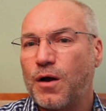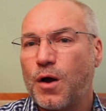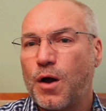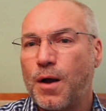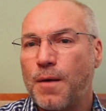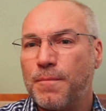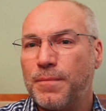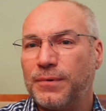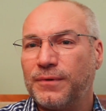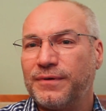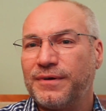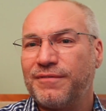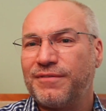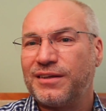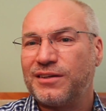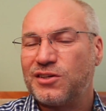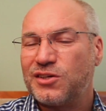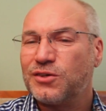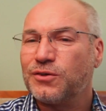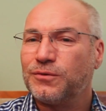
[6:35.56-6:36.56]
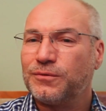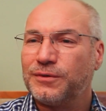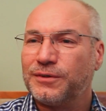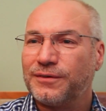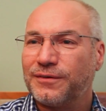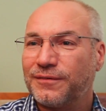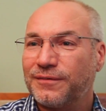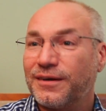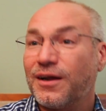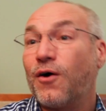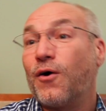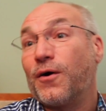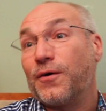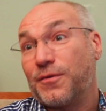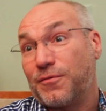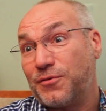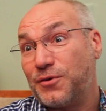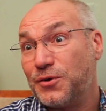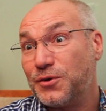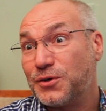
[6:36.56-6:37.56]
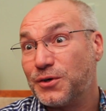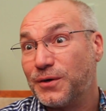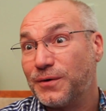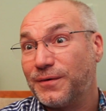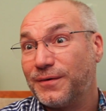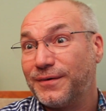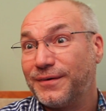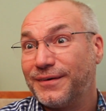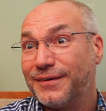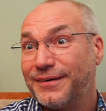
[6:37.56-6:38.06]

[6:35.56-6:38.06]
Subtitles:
I believe that children are the future.